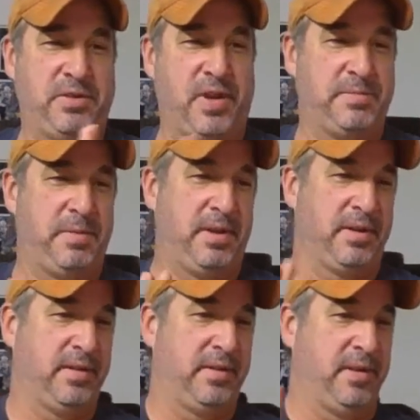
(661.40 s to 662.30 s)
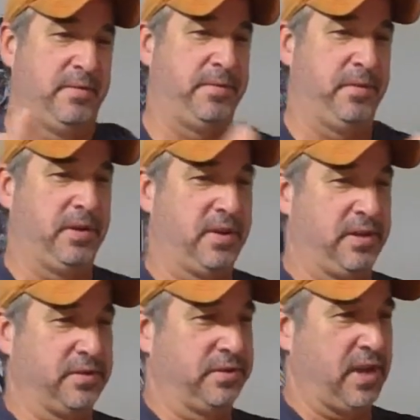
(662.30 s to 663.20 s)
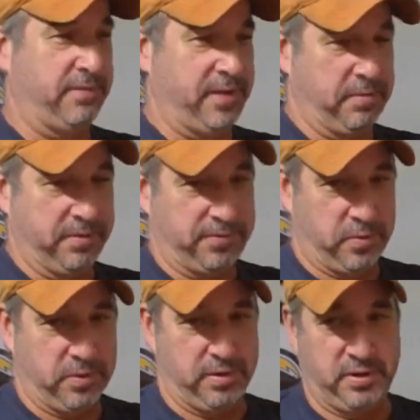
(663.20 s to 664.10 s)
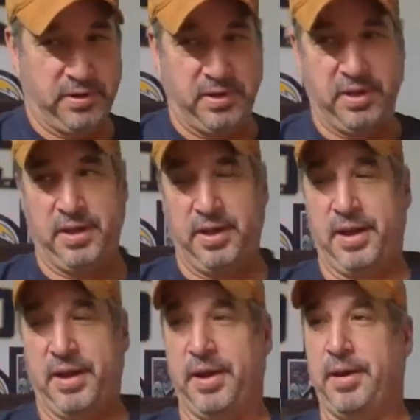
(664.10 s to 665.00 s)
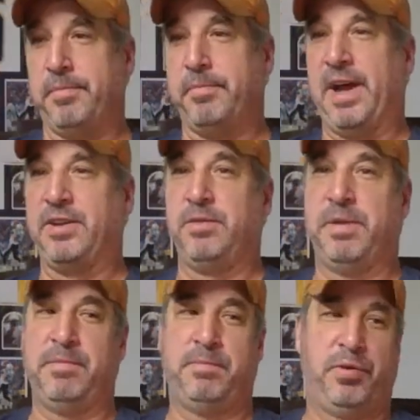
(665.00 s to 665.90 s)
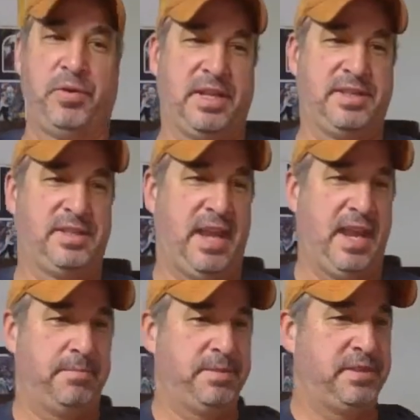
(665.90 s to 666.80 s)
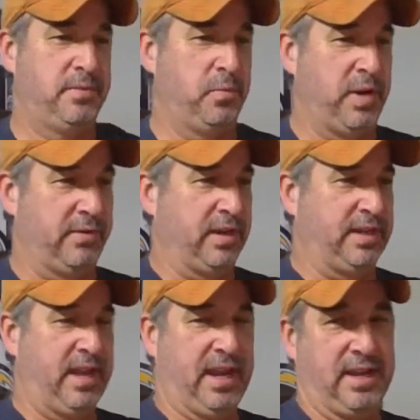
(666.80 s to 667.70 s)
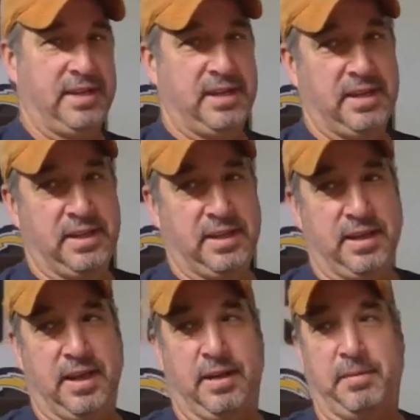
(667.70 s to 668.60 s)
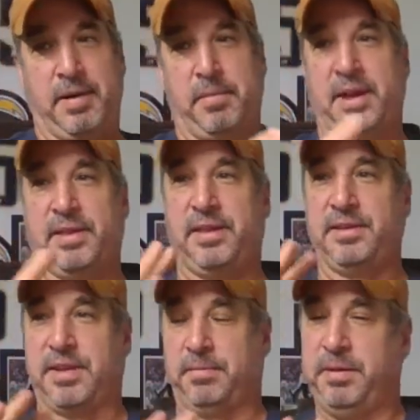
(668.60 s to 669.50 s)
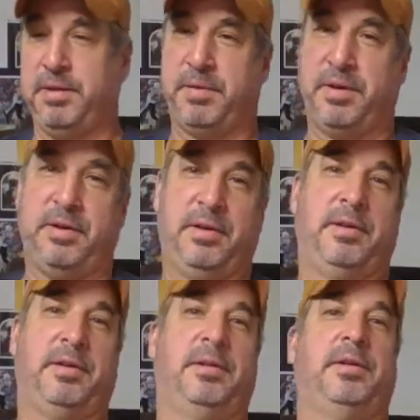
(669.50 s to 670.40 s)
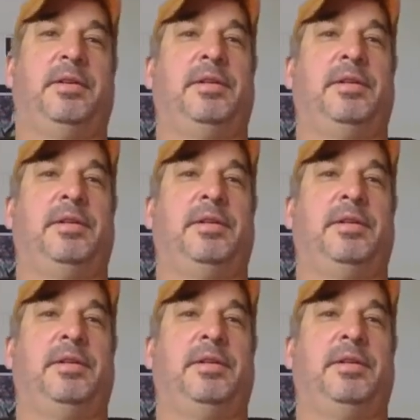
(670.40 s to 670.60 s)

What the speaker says: I spend on food at Costco? So I have a family of four. I do buy in bulk at Sam's whenever I can. I buy things like peanut butter,